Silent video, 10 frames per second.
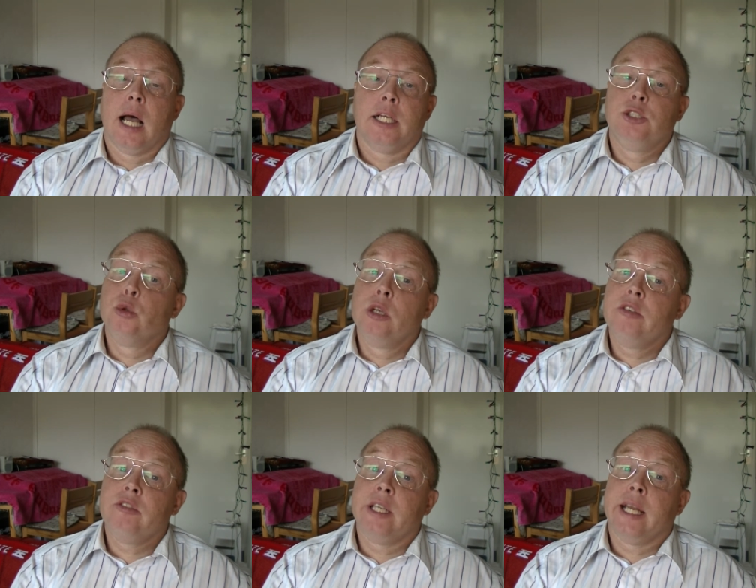I do
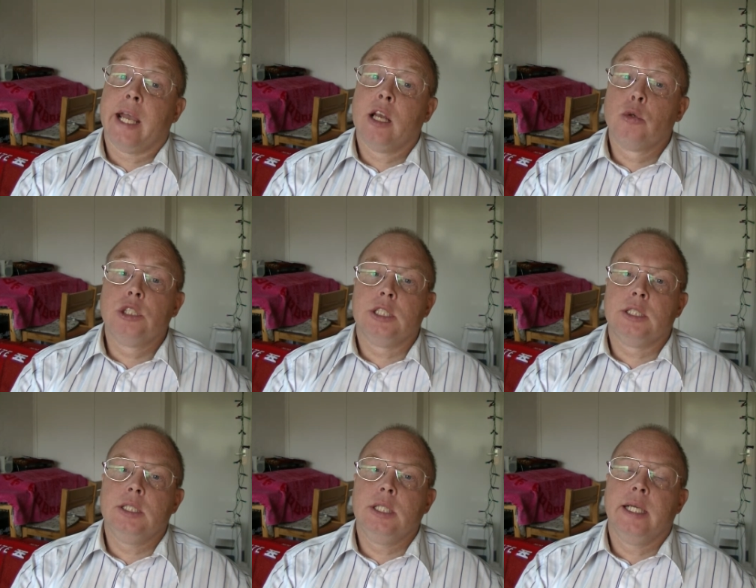live in Hengelo
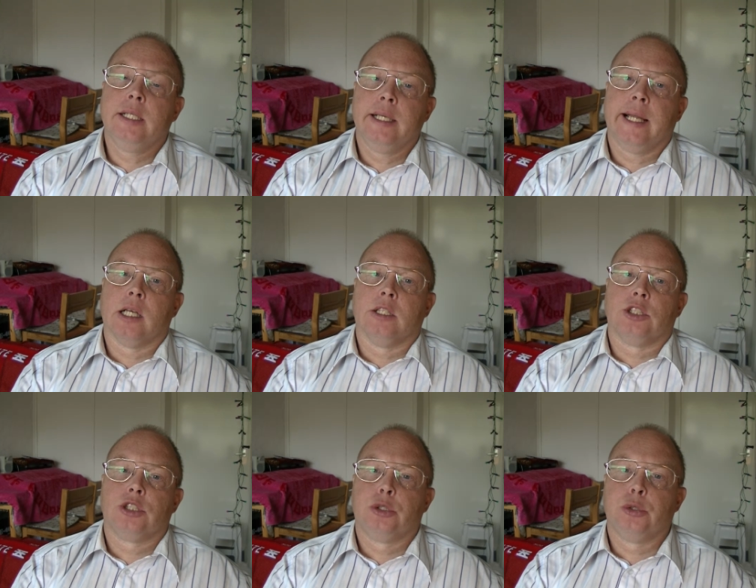City in the
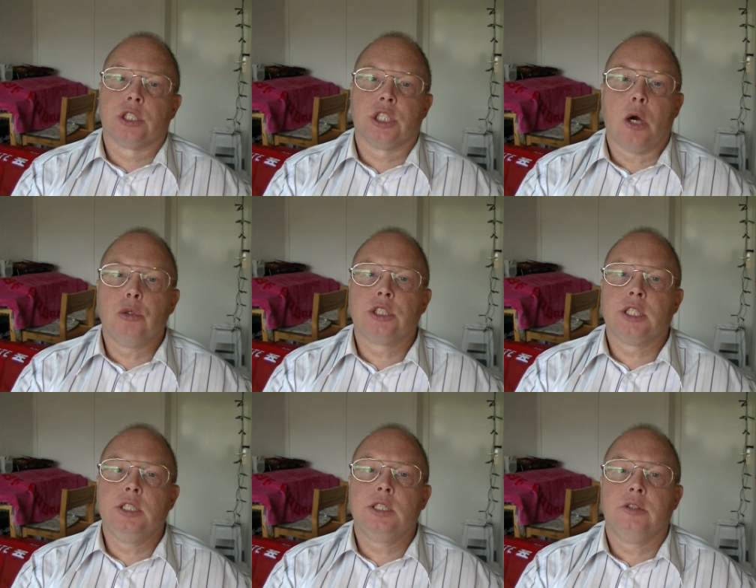Netherlands, Curaçao
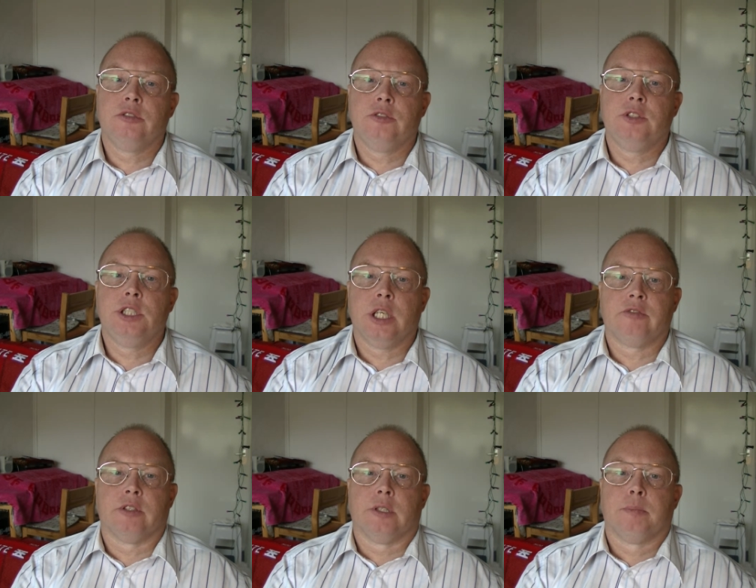Street
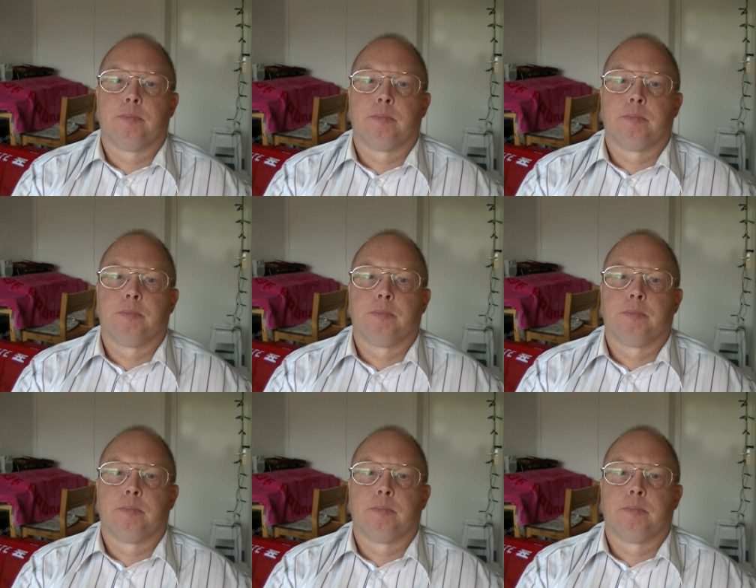57.